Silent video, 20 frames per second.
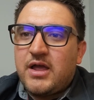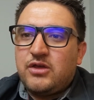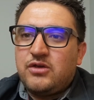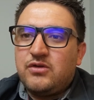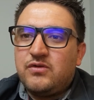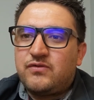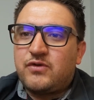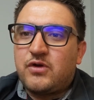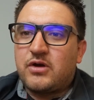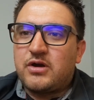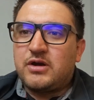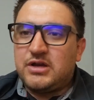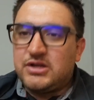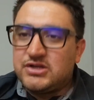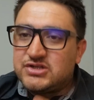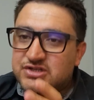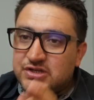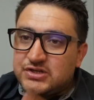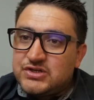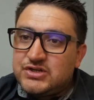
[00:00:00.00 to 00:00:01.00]
you've got an
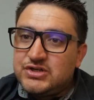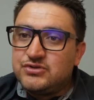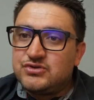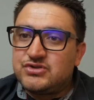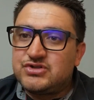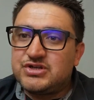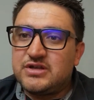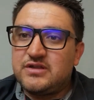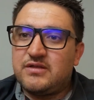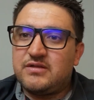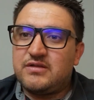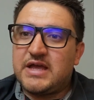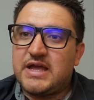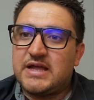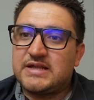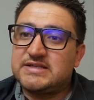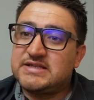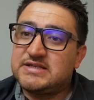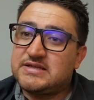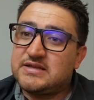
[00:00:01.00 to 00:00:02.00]
institution
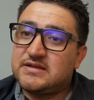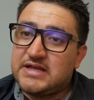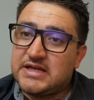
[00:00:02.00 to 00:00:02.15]
that's